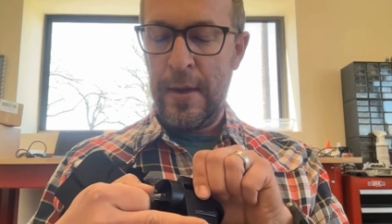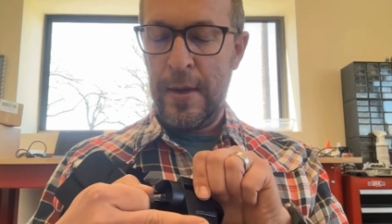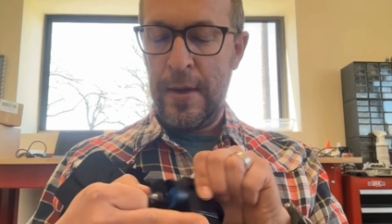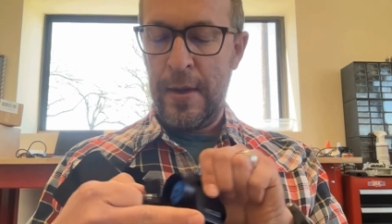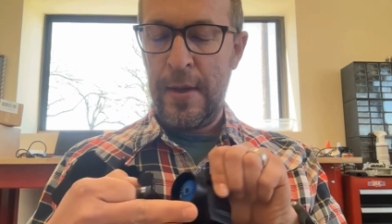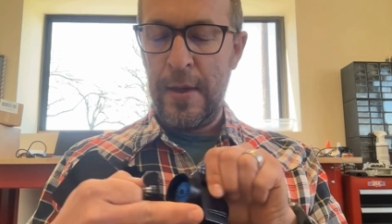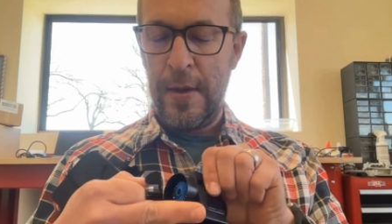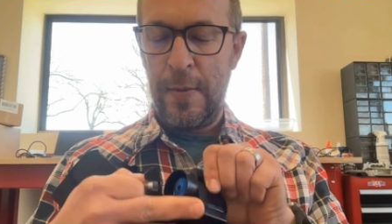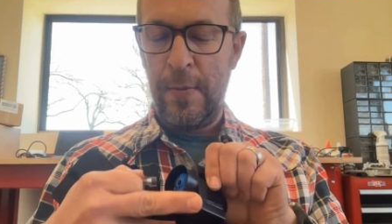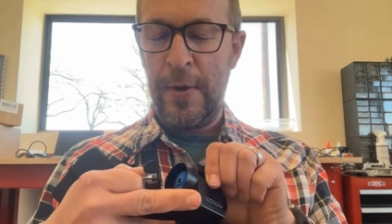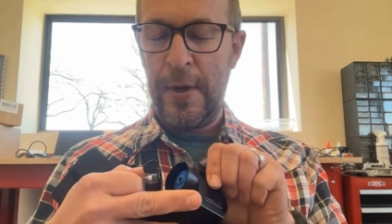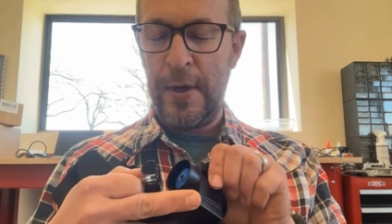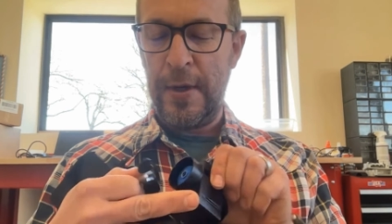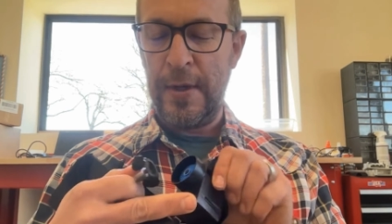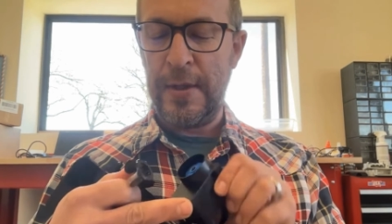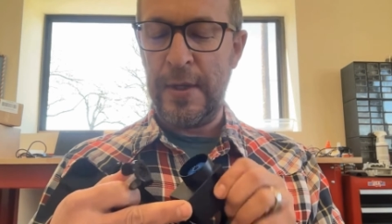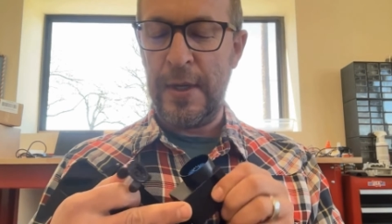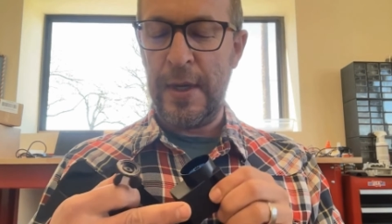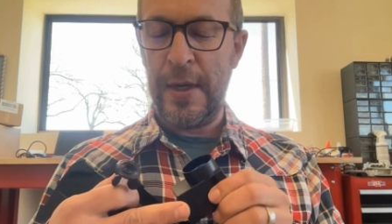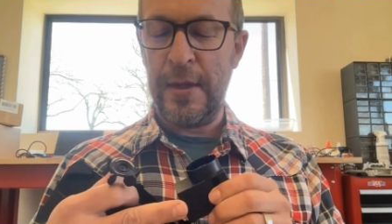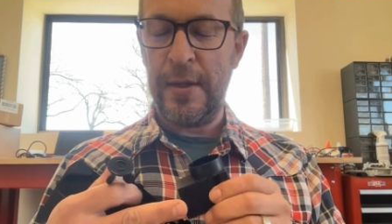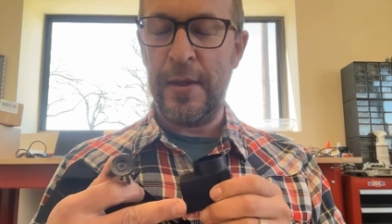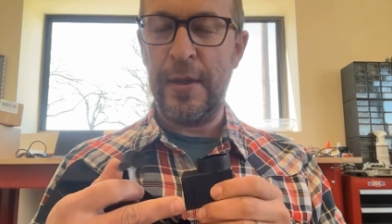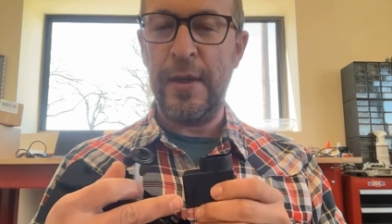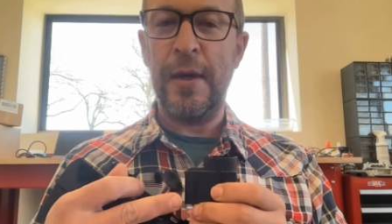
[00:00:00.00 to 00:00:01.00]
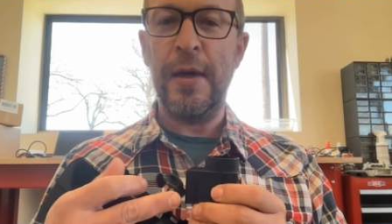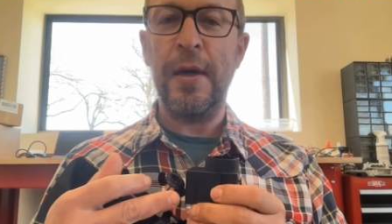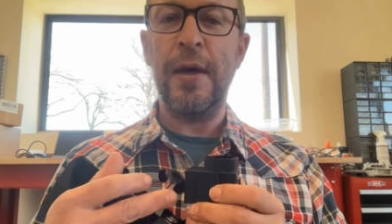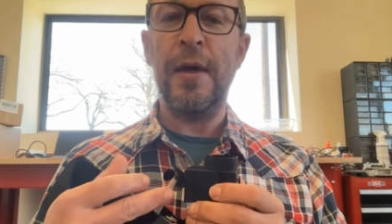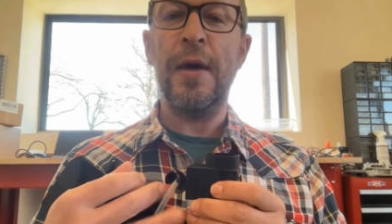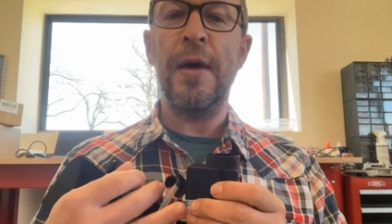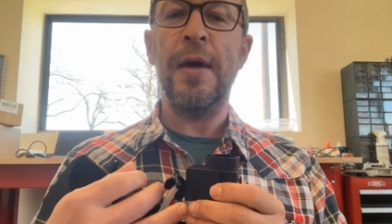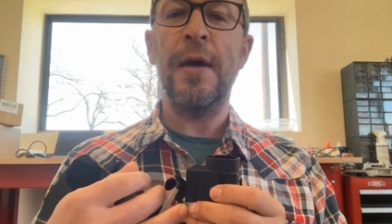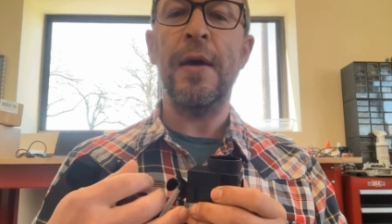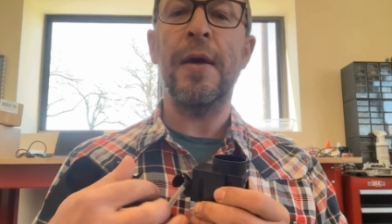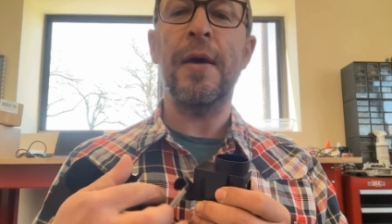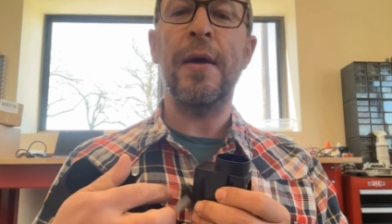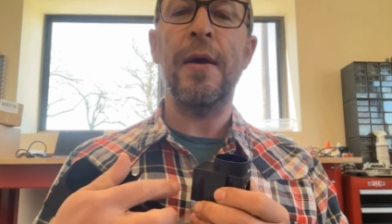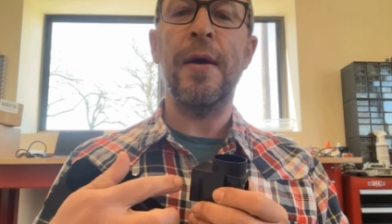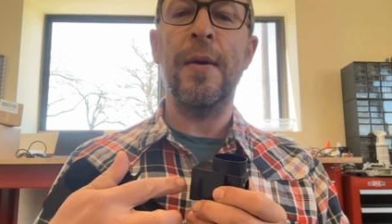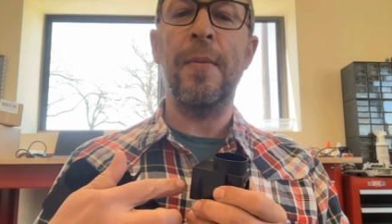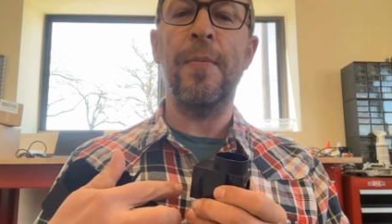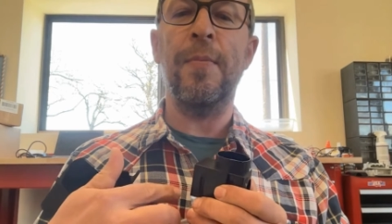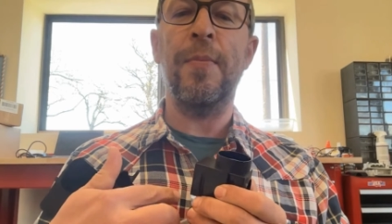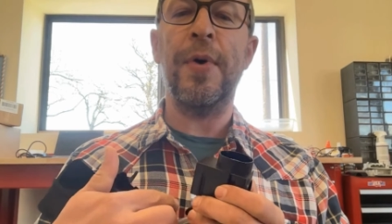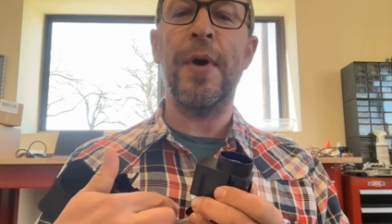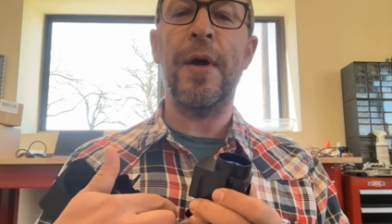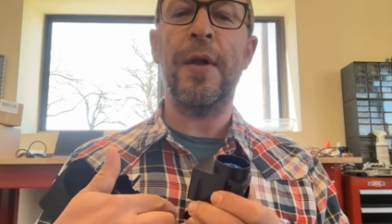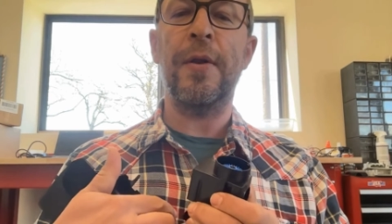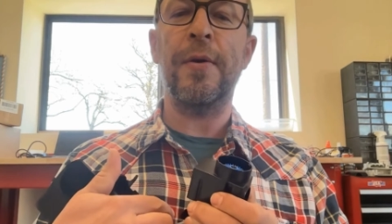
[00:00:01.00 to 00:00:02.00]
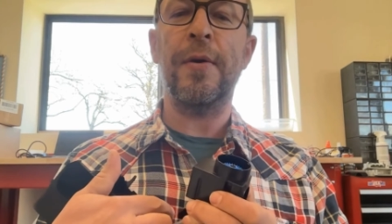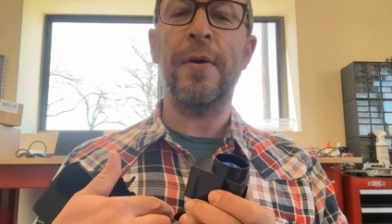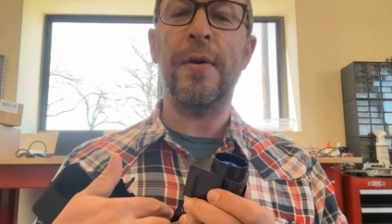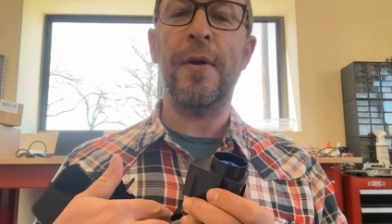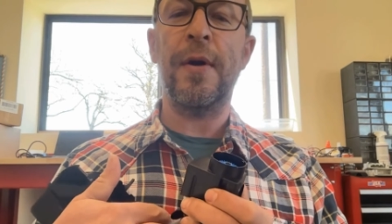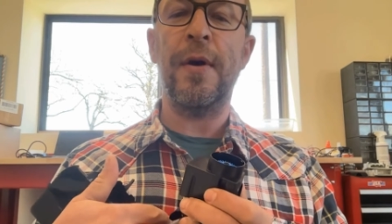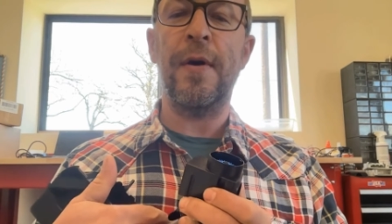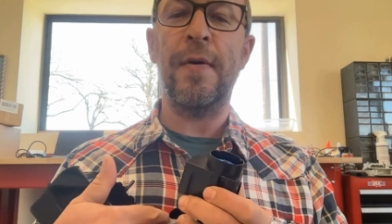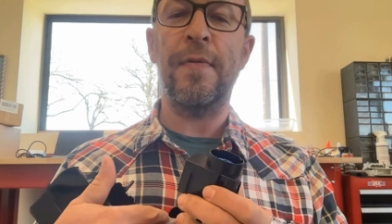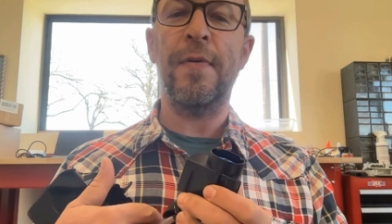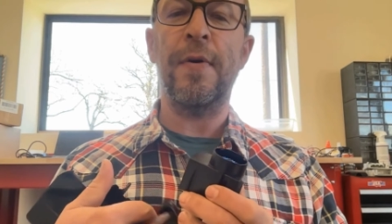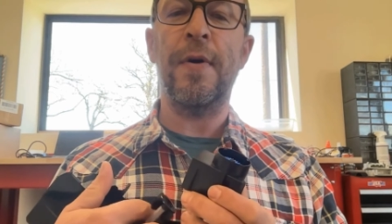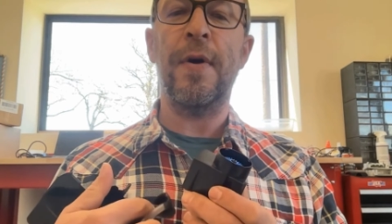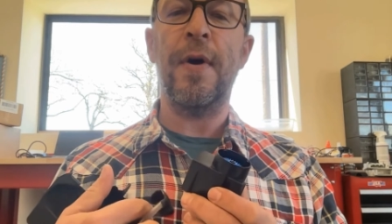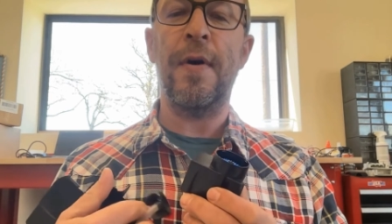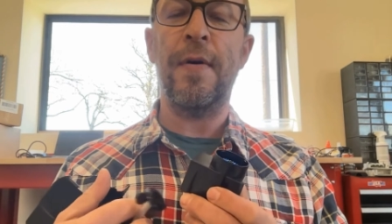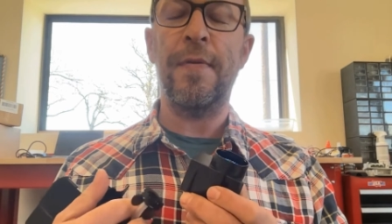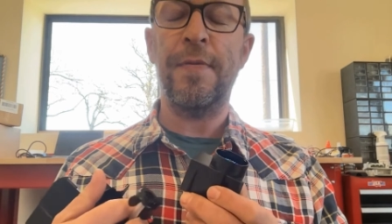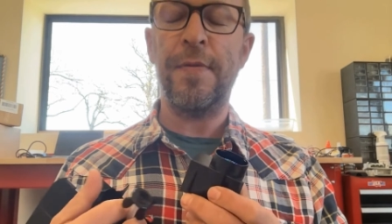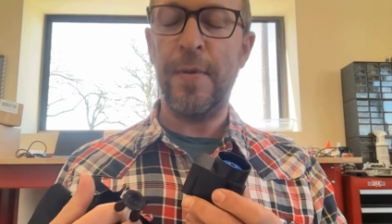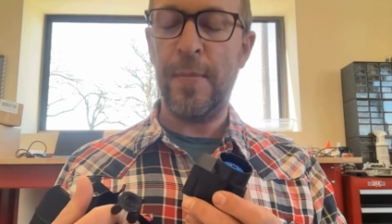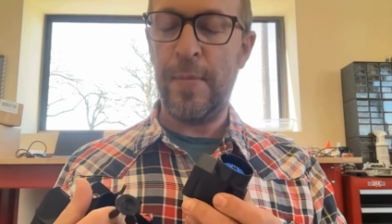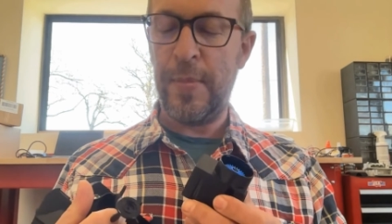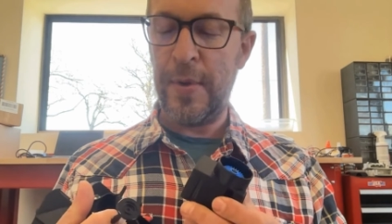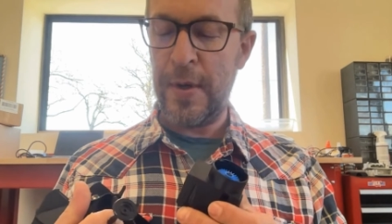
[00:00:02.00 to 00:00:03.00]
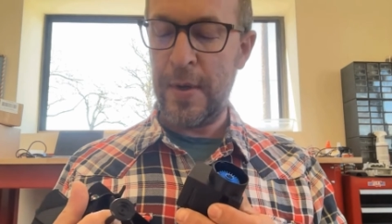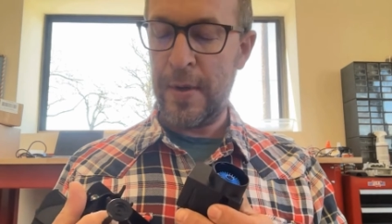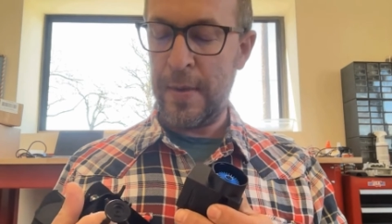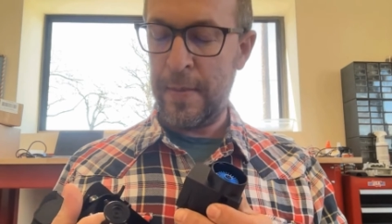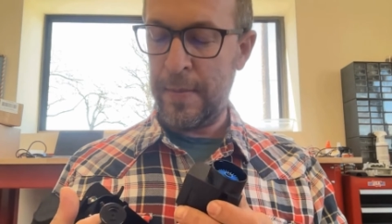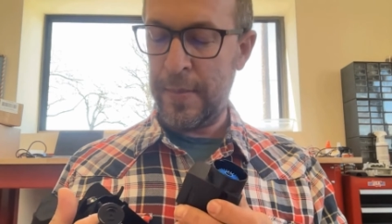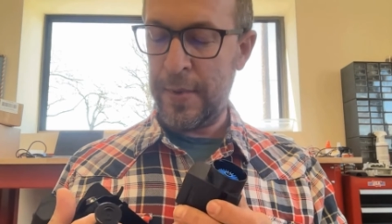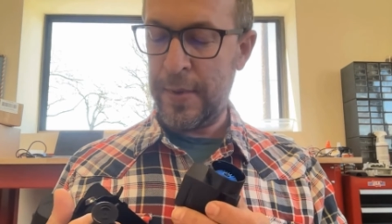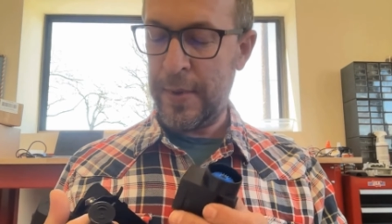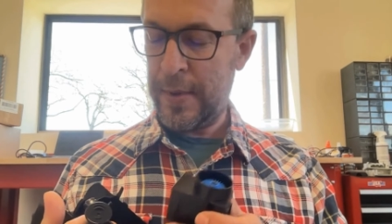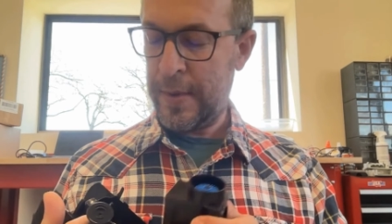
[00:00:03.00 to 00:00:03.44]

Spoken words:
Then we can take the impeller cover off the pump.